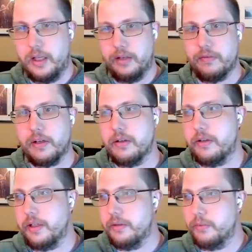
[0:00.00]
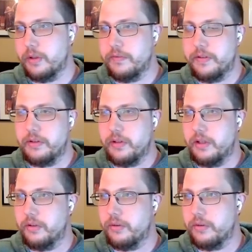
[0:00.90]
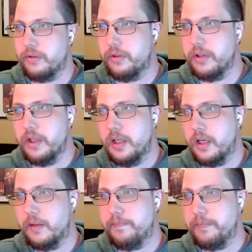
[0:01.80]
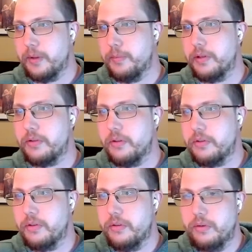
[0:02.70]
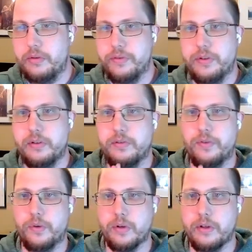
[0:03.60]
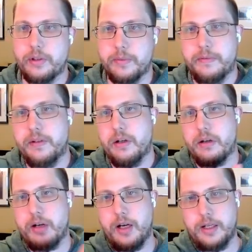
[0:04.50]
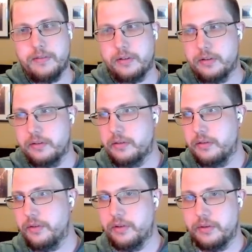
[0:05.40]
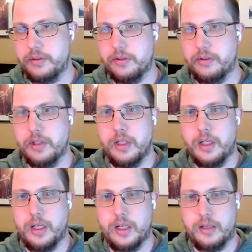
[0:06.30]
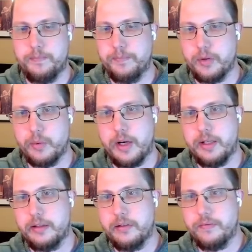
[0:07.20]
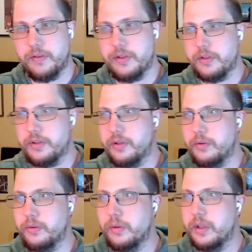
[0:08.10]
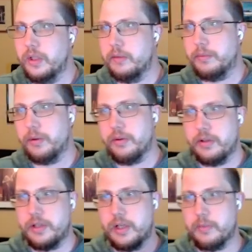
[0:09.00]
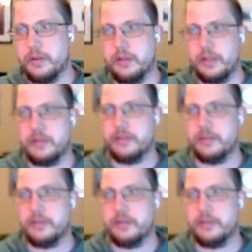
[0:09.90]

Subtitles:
a record in one of these data sources. But it's also useful for some of the archival solutions. So we're adding some features to both the Cherwell and